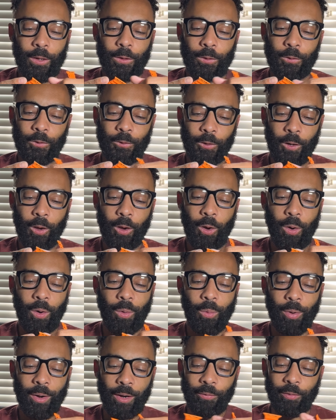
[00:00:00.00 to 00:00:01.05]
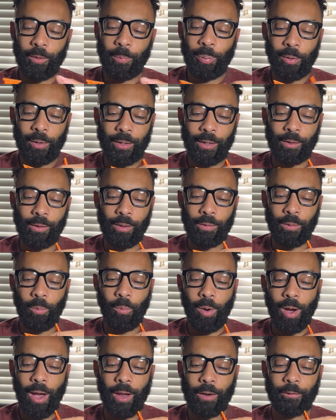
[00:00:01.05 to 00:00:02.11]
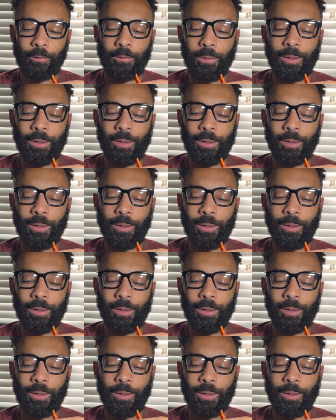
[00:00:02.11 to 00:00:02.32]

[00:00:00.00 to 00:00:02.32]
So whenever you're putting it on the watch,